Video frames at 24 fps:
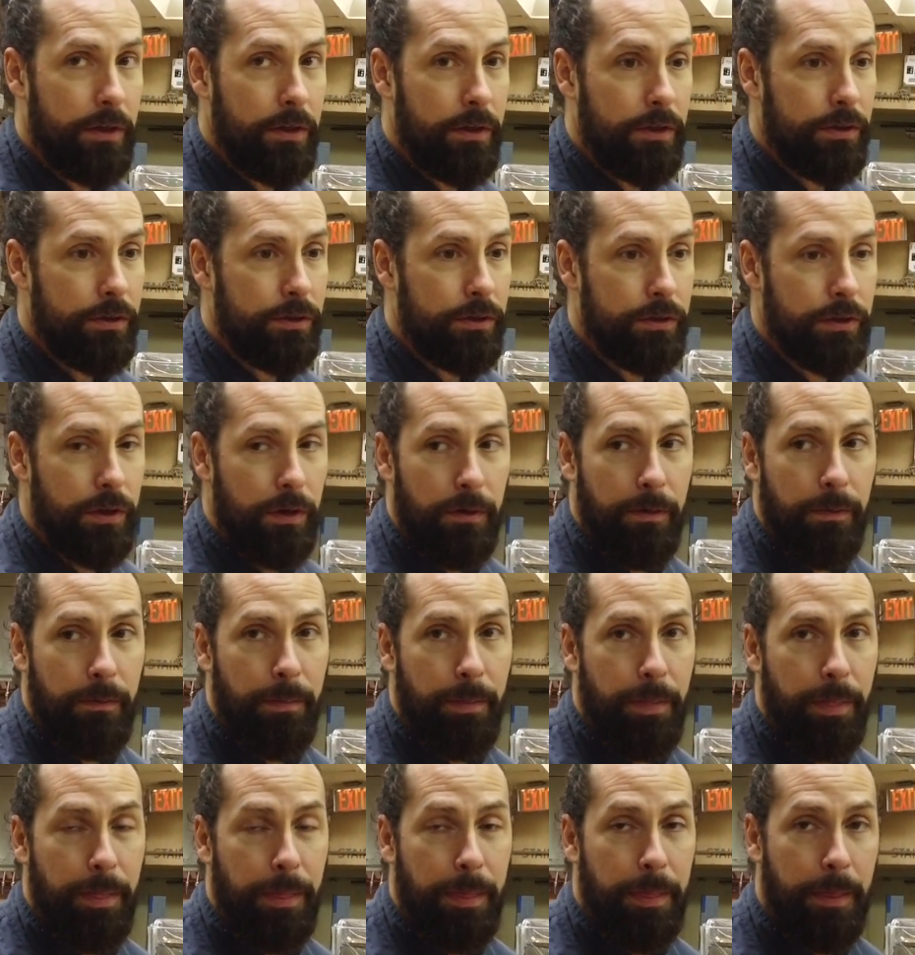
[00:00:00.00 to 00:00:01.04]
Do the
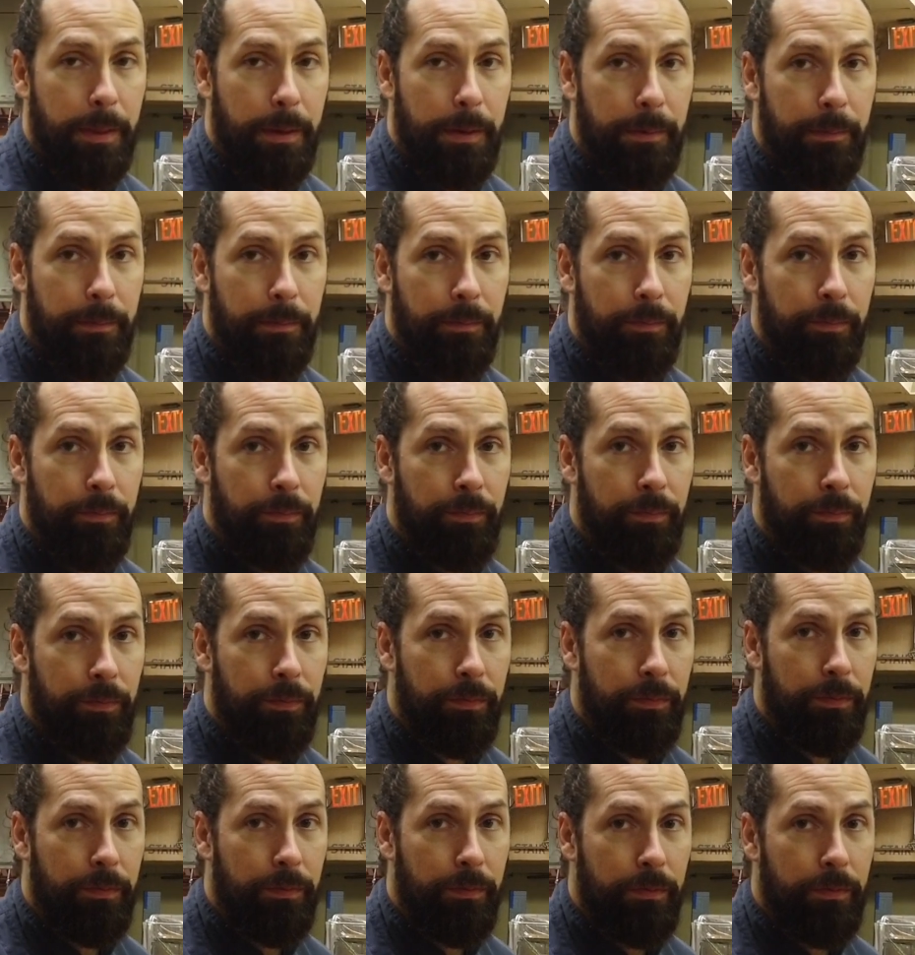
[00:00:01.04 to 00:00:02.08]
students get any money
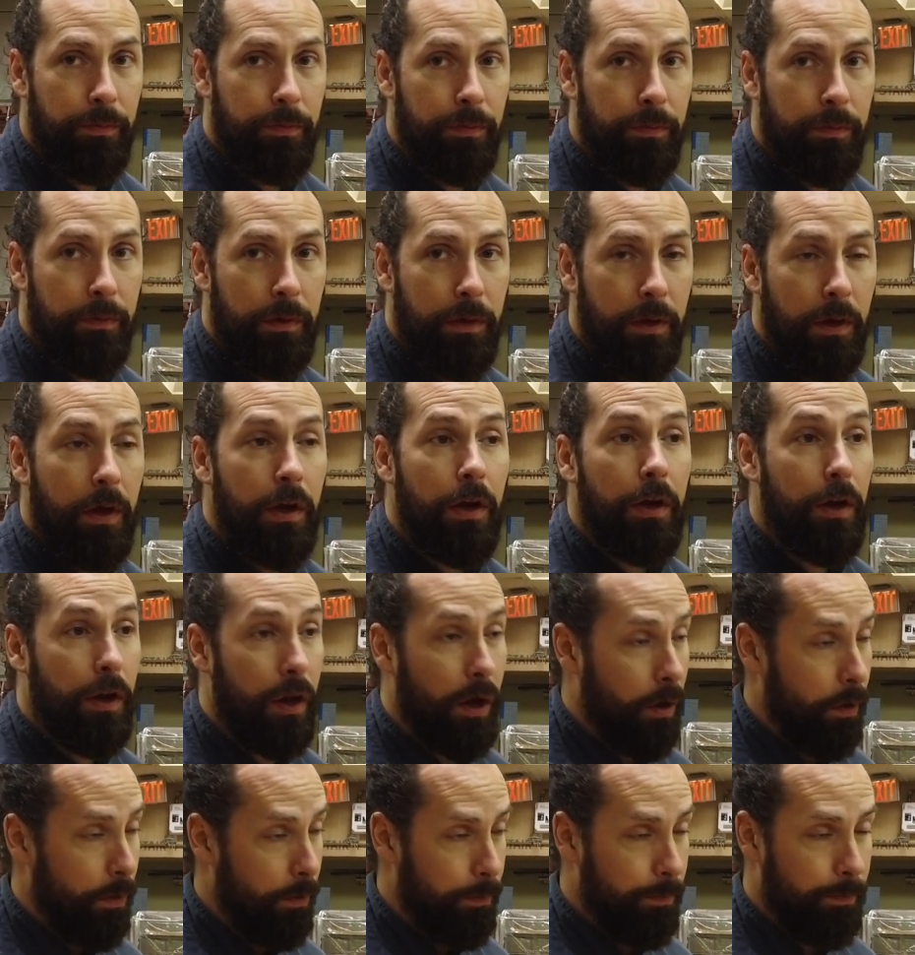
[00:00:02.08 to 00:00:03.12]
by making this, or
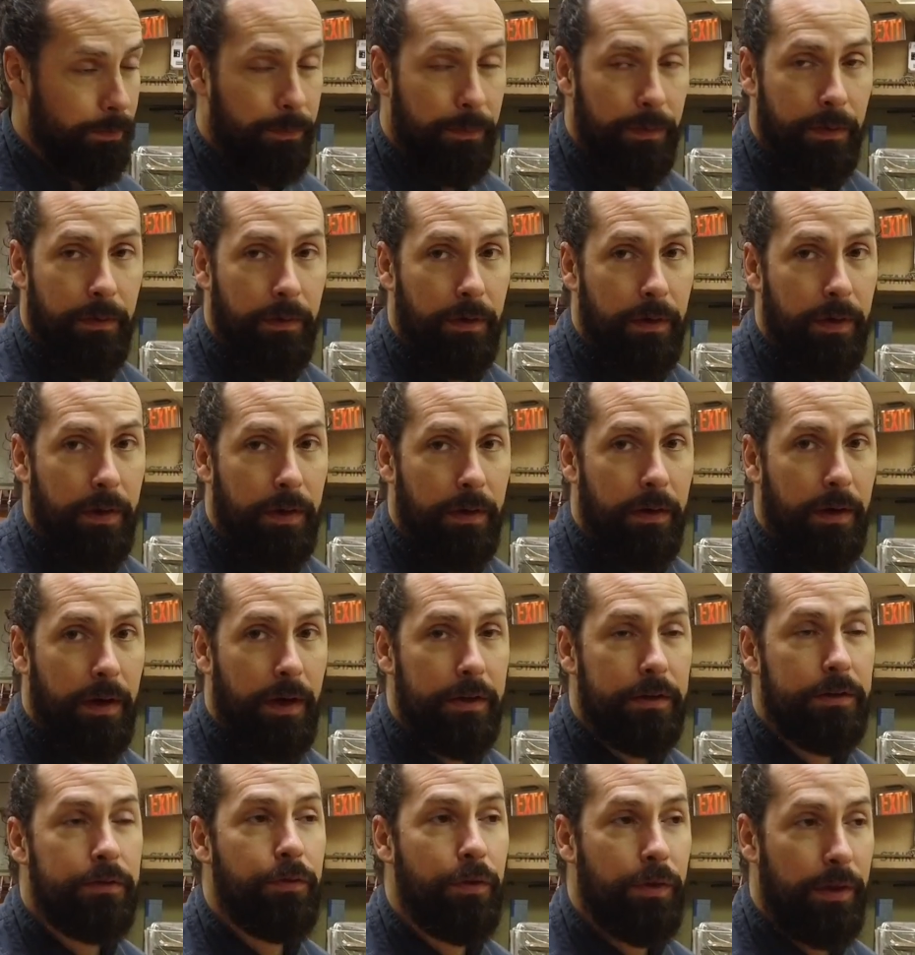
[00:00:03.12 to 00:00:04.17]
is just for them to learn?
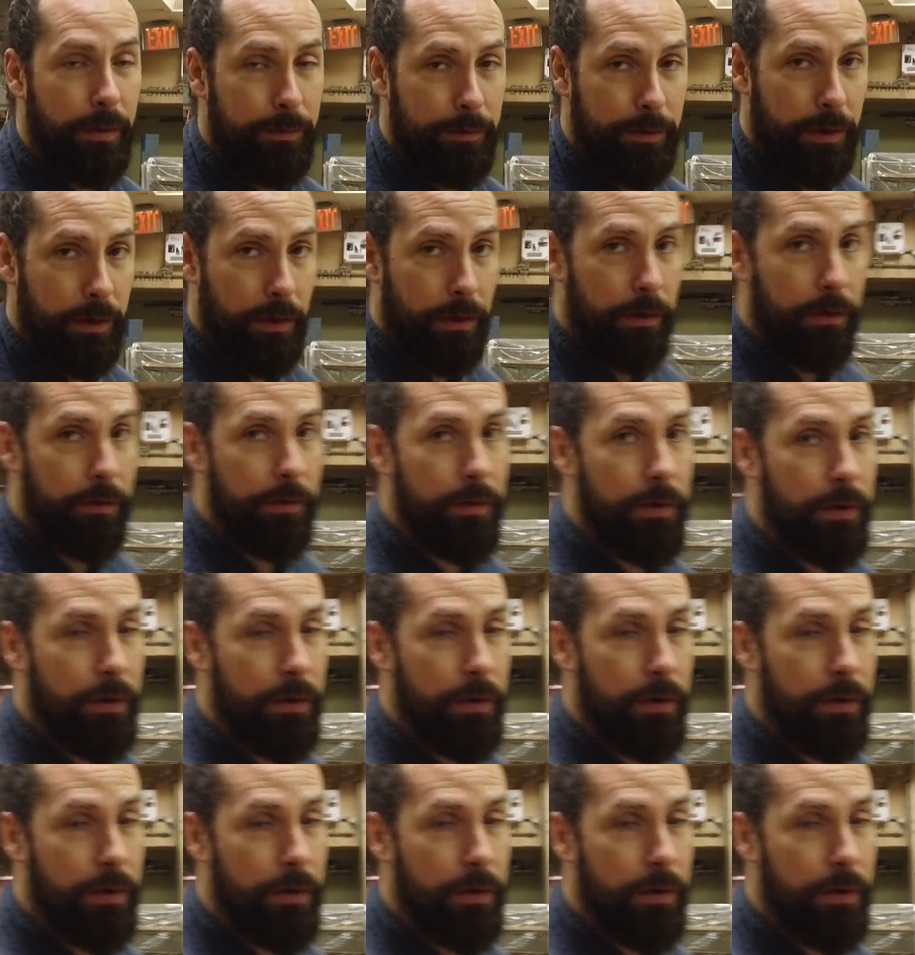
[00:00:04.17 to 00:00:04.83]
It's for them to learn.